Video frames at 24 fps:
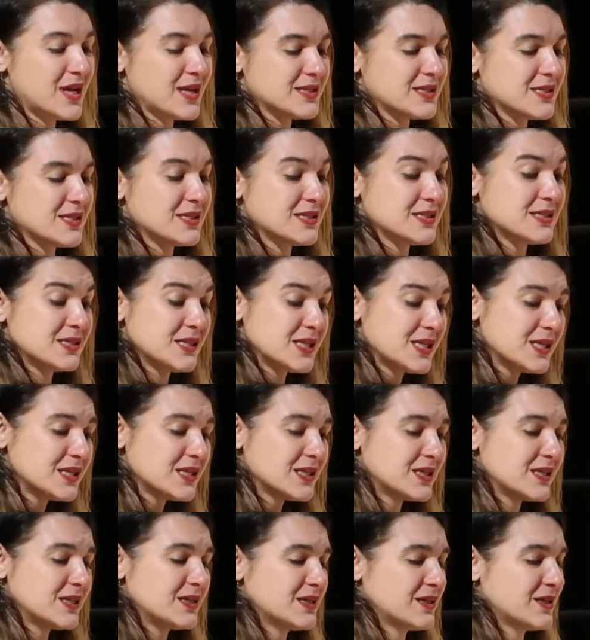as a
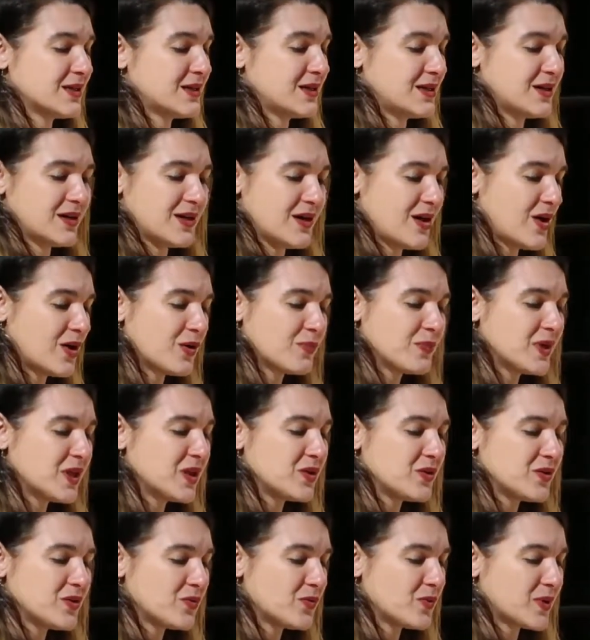seed. I'll meet
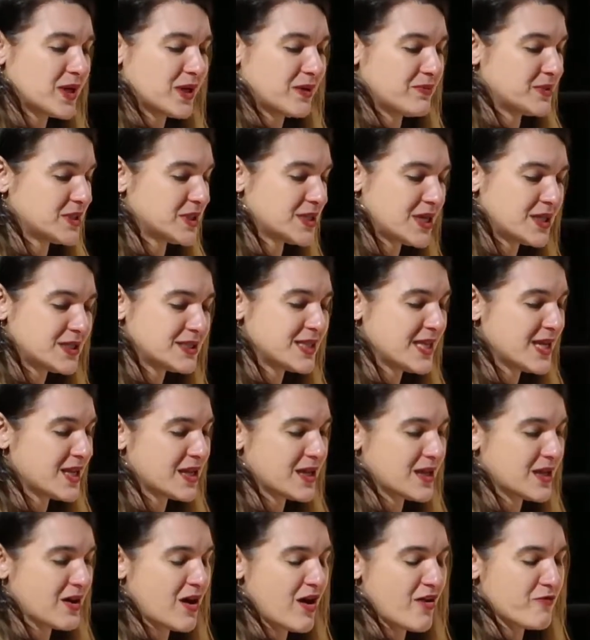you when I'm done
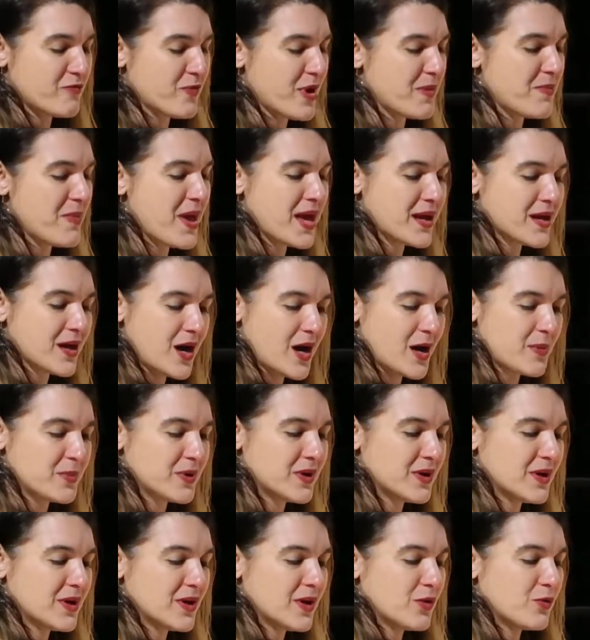taking off my makeup.
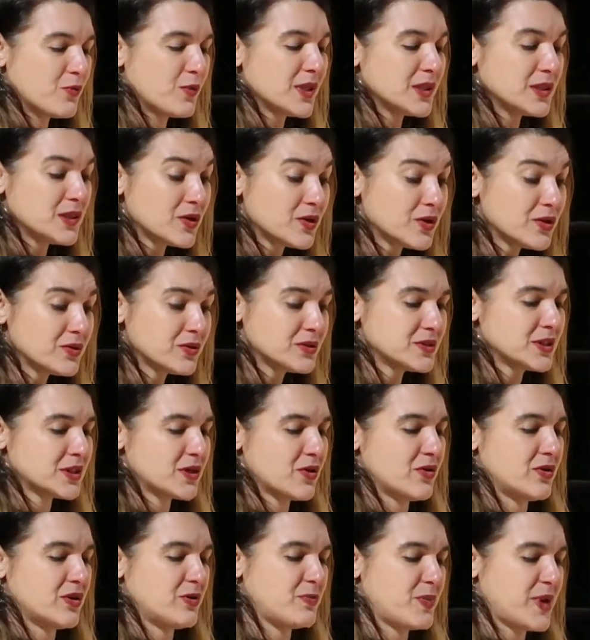We learn to
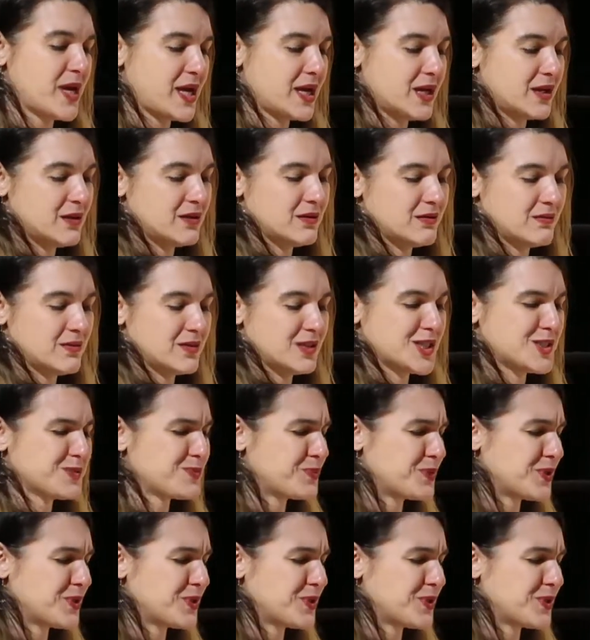go to bed, to